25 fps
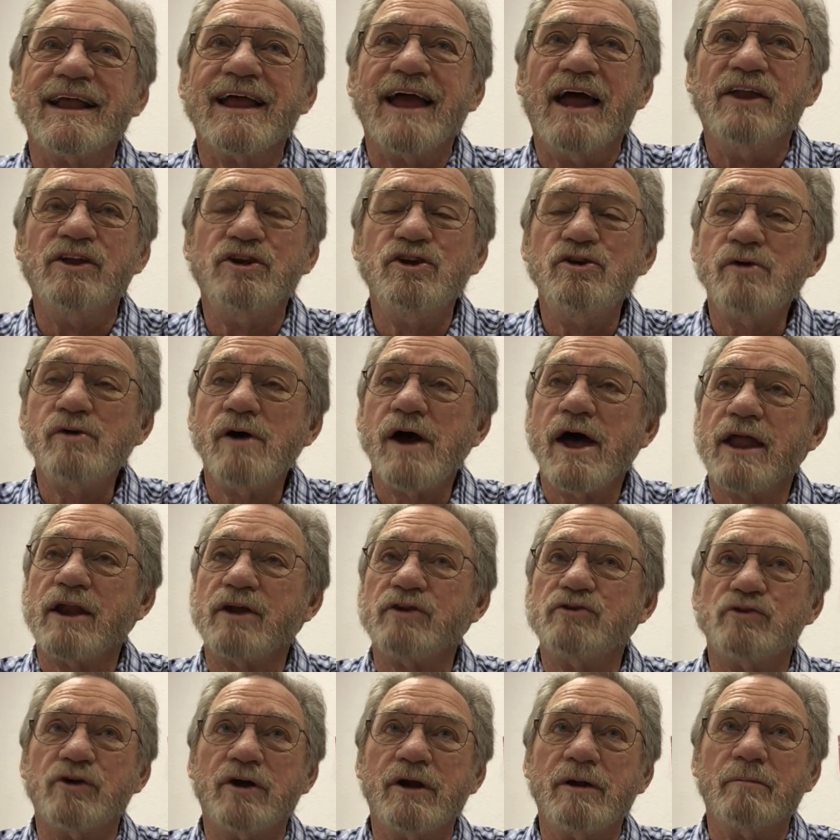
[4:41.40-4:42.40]
and you had
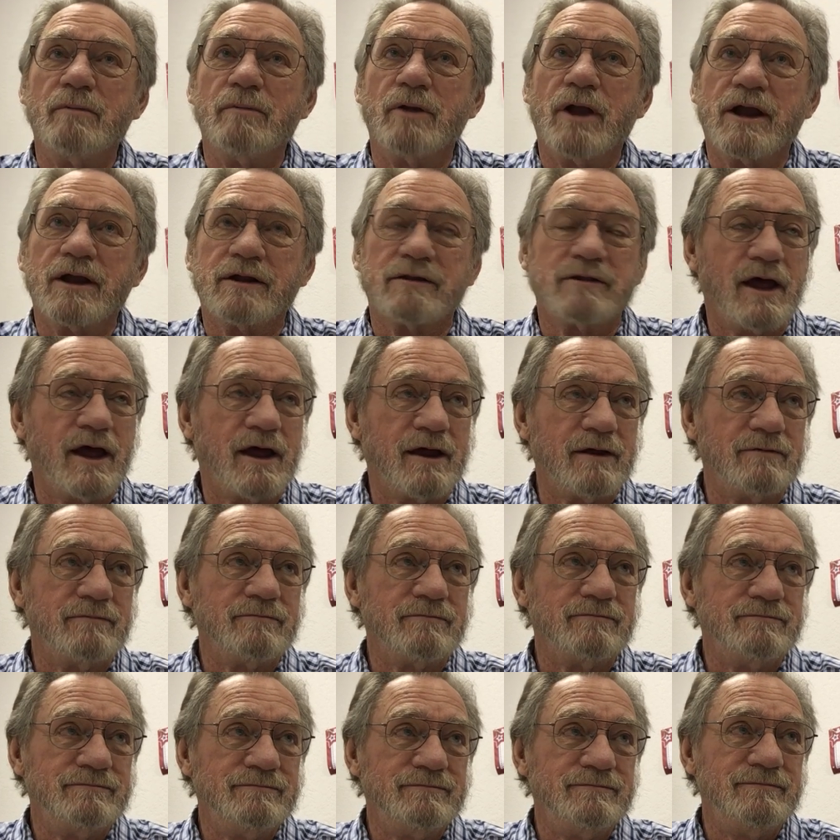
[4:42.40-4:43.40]
a dream like that,
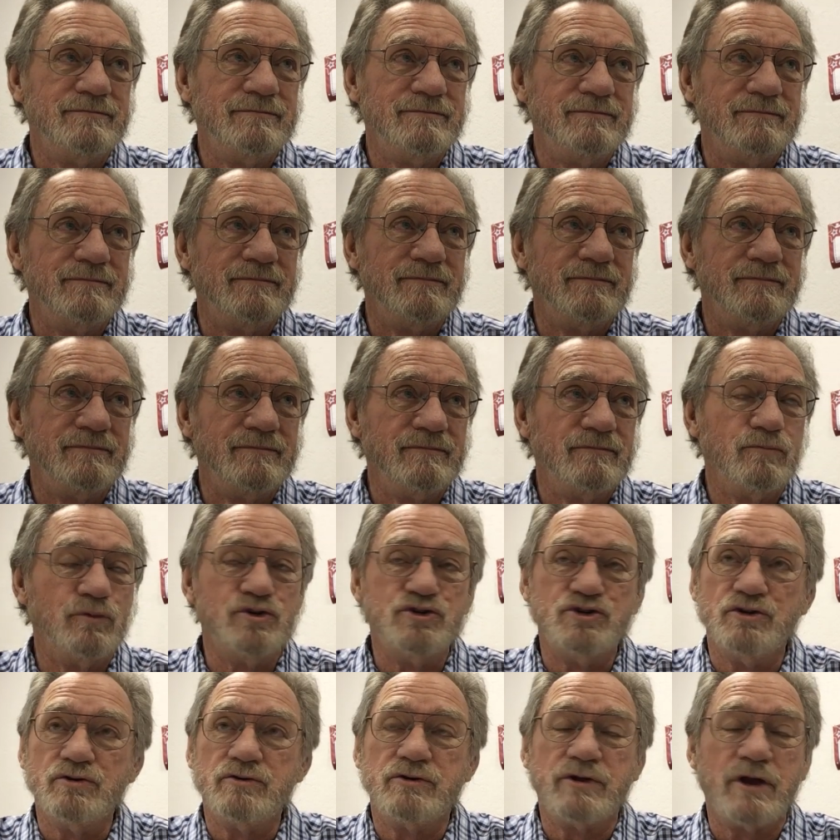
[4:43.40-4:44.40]

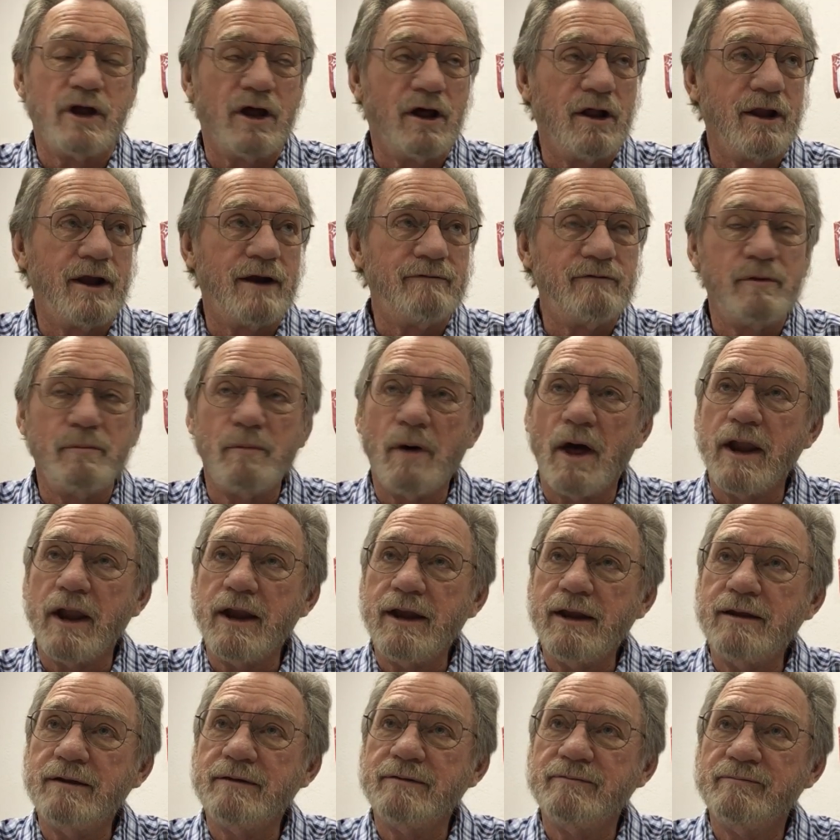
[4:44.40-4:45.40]
would you tell
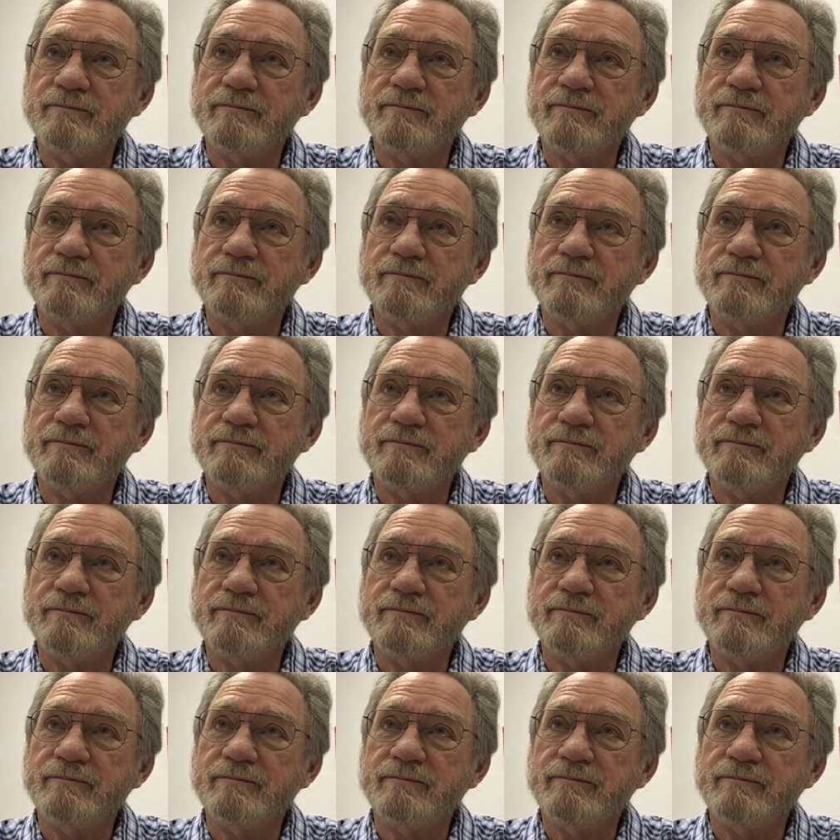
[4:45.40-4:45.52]
everybody?